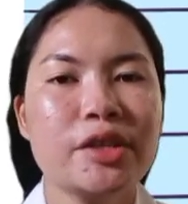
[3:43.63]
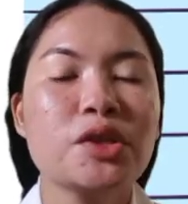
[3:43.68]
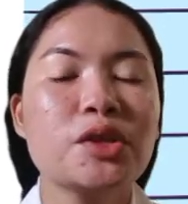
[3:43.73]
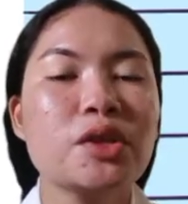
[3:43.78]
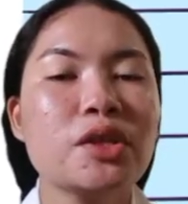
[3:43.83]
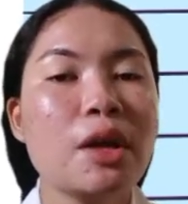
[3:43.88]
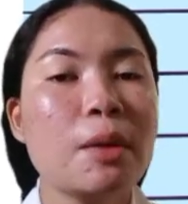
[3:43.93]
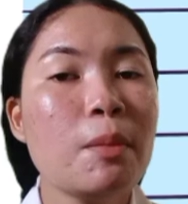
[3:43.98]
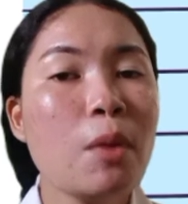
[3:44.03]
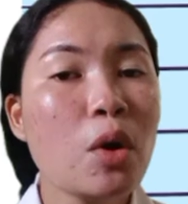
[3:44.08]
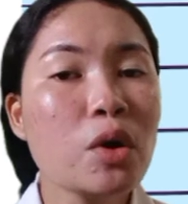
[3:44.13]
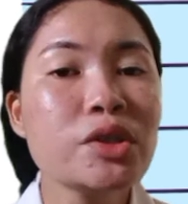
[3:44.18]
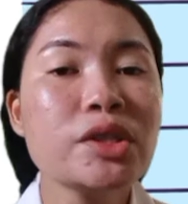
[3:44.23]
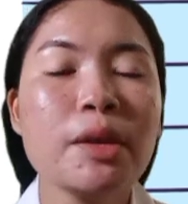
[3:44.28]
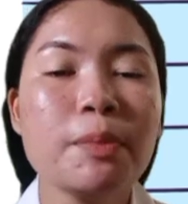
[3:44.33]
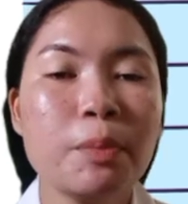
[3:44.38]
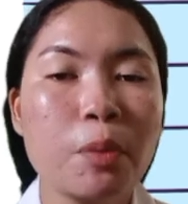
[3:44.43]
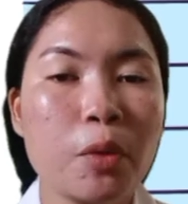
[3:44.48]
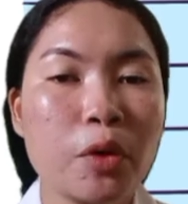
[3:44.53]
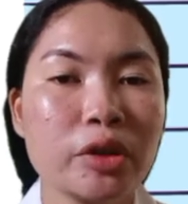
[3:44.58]
So the most
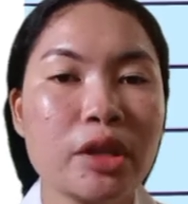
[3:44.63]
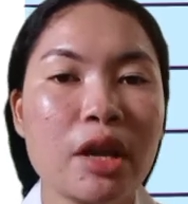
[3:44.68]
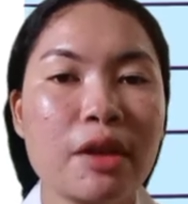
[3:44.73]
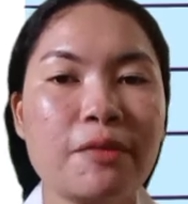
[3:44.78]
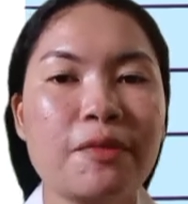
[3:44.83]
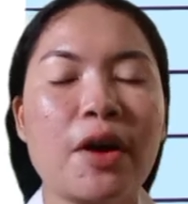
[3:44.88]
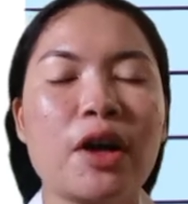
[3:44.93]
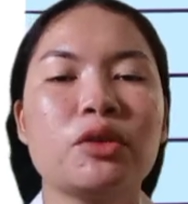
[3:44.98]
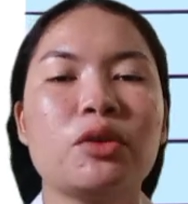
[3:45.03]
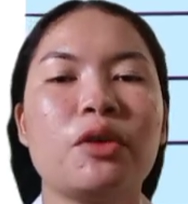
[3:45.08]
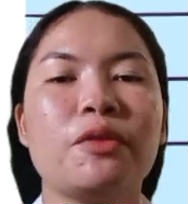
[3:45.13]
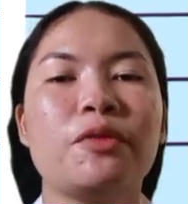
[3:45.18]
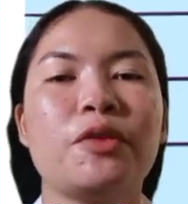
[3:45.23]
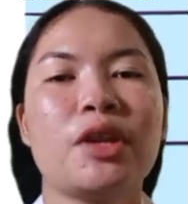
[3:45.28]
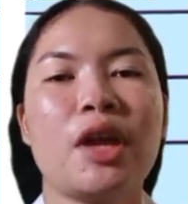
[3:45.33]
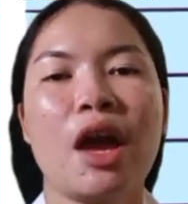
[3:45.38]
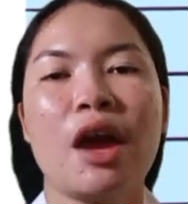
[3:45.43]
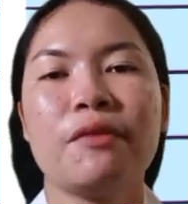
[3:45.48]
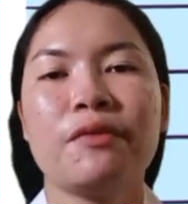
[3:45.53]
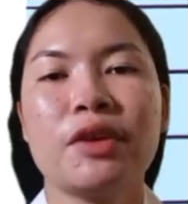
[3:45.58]
important factor for
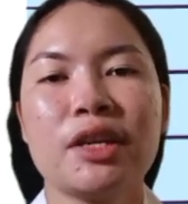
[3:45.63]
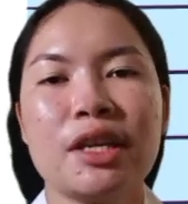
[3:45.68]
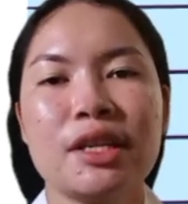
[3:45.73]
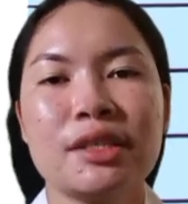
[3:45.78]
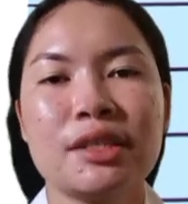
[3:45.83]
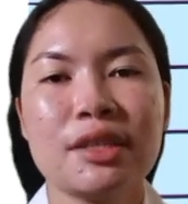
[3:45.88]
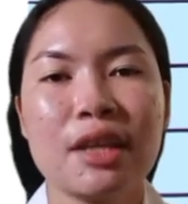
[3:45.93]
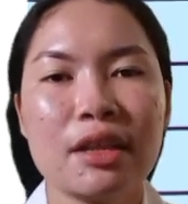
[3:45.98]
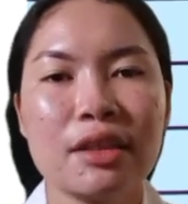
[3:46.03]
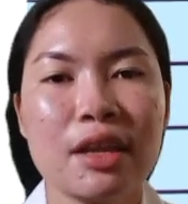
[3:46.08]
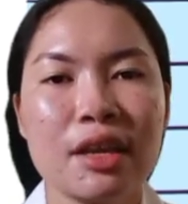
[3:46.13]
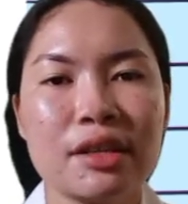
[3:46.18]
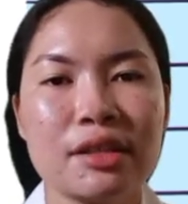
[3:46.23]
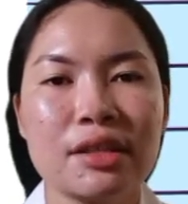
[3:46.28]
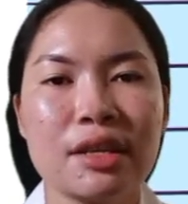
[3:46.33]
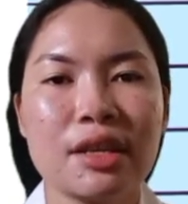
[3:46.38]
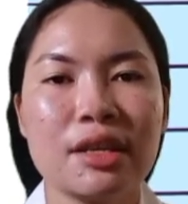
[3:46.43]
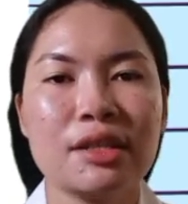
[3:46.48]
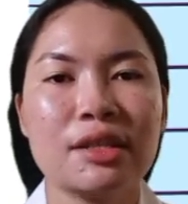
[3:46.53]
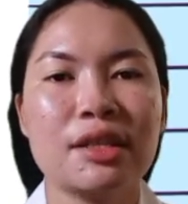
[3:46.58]
the everyday
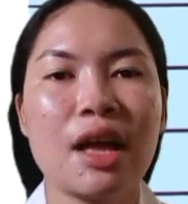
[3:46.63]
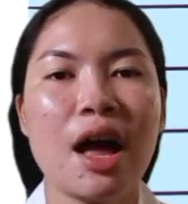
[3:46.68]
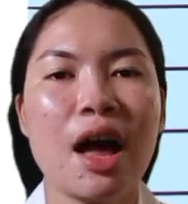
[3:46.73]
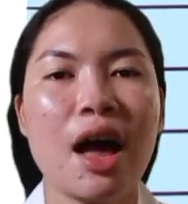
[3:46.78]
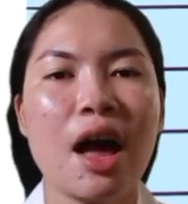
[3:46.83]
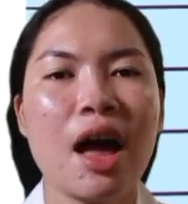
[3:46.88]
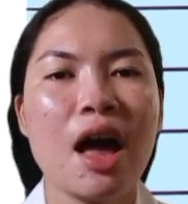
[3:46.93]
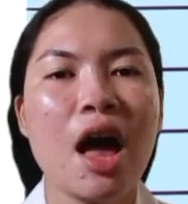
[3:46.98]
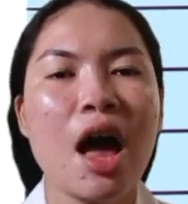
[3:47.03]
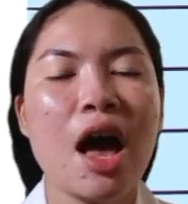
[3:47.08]
aesthetics is the